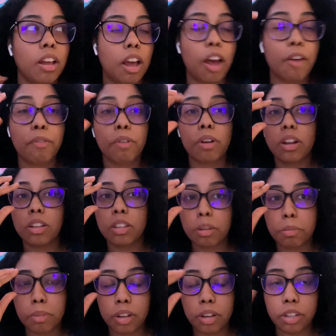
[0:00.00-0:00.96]
i forgot to
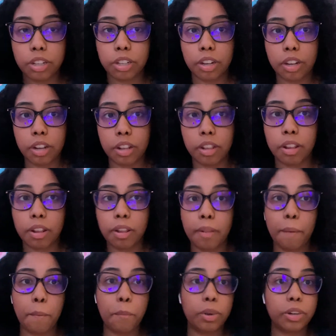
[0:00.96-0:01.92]
mention
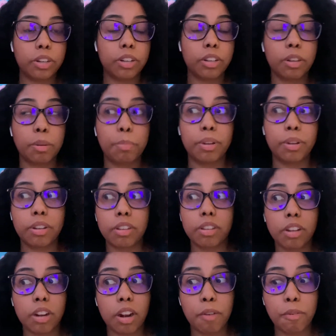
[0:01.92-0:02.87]
which is the biggest
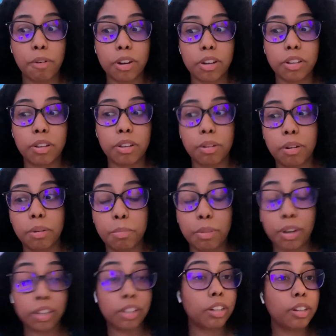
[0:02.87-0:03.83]
thing i wanted to
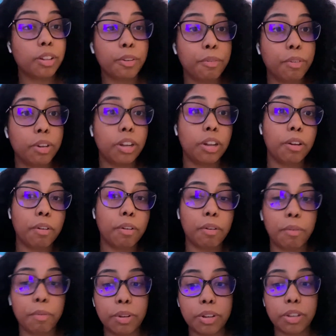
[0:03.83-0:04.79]
mention in the video
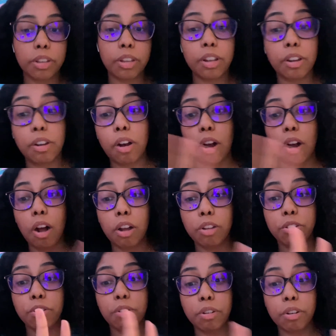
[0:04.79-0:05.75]
was the
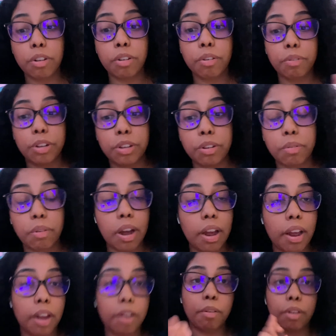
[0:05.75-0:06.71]
also another reason why
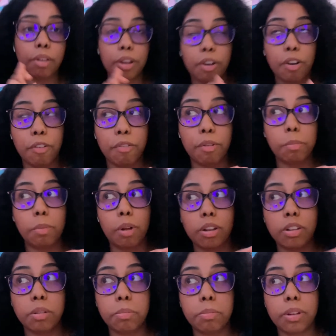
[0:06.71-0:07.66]
i don't like irving mall
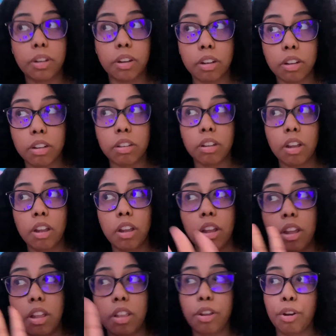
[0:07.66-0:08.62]
is because
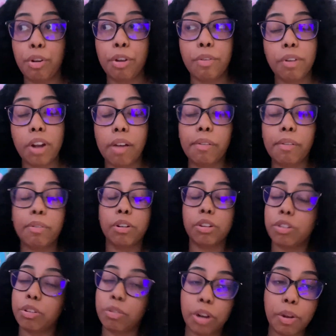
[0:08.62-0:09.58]
they don't even have a
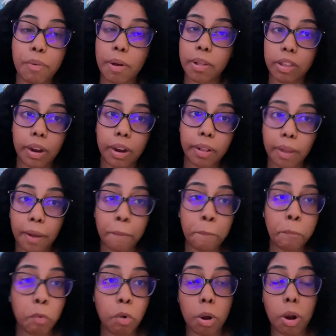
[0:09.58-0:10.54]
Forever 21 there like
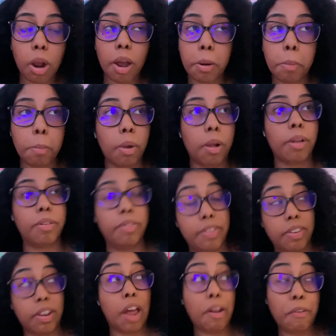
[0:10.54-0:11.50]
what kind of mall
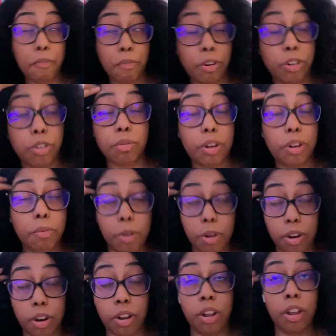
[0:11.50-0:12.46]
doesn't have a Forever
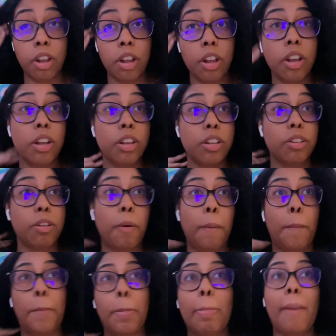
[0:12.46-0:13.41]
21 so
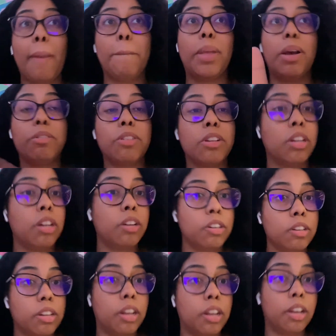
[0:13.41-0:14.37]
that was another
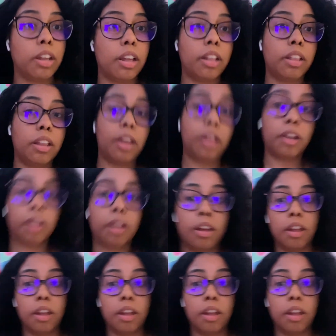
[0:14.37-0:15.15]
thing and like